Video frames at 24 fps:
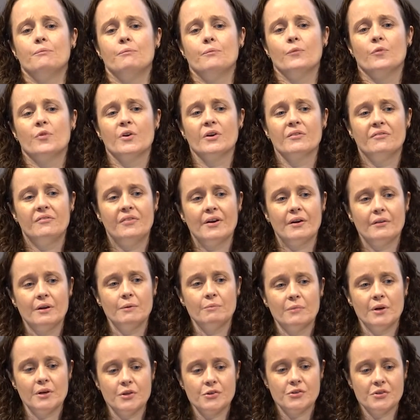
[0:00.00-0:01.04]
We're very
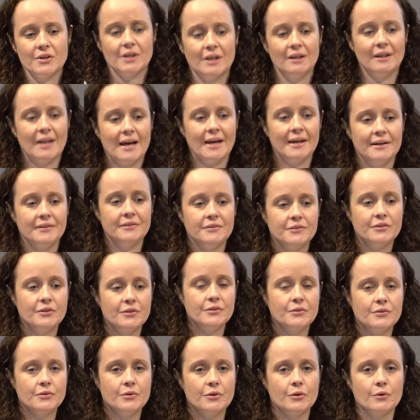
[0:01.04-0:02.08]
much aligned
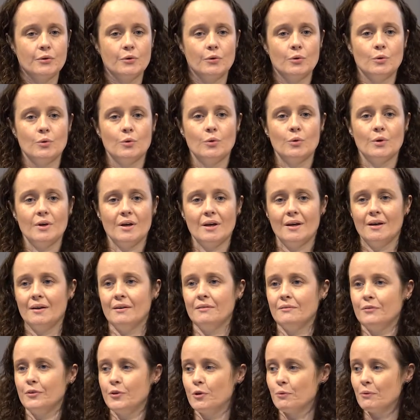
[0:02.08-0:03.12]
to
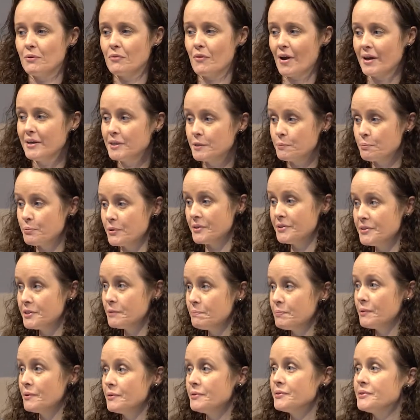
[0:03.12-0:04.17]
human rights
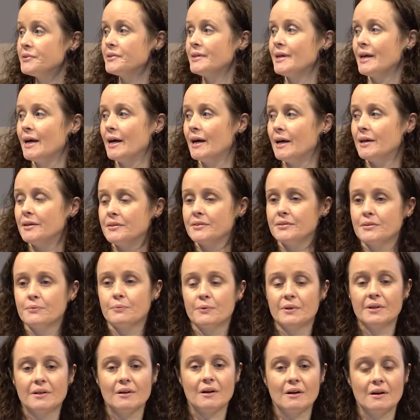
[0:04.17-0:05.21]
principles, and
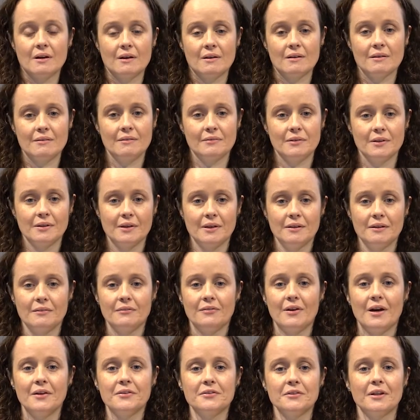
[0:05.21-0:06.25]
we are the kind of
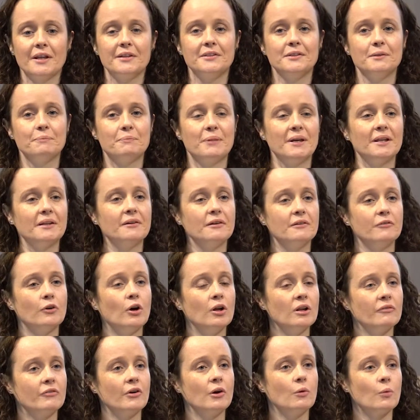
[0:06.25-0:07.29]
underlying pillar of all
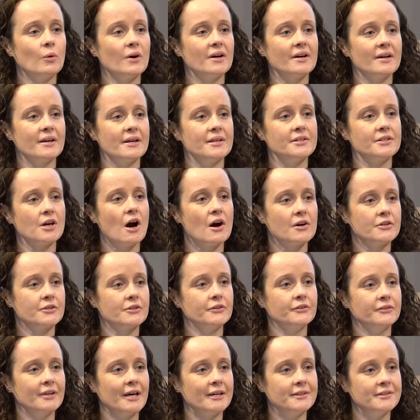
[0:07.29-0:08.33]
of our work is
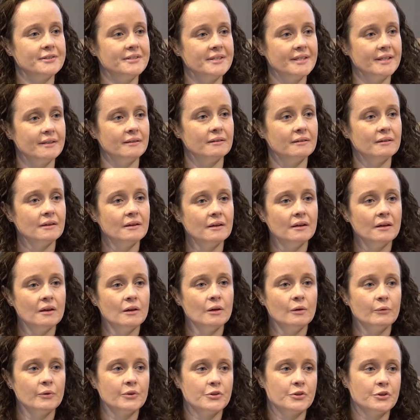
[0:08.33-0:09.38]
Article 19,
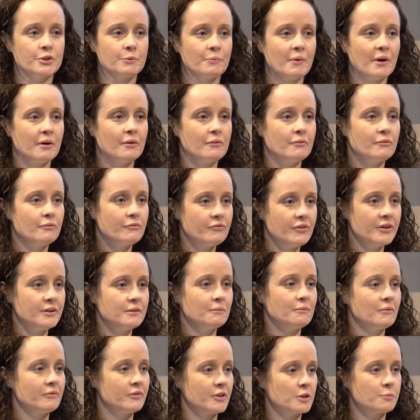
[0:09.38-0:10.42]
which is about freedom
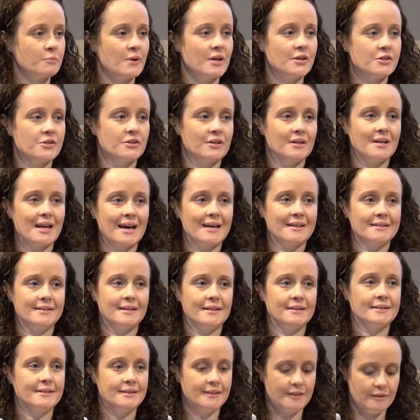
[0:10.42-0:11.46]
of expression and
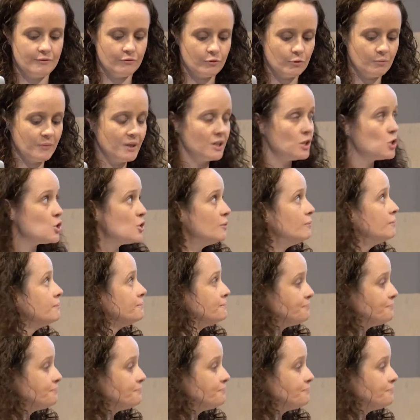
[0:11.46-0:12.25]
access to information.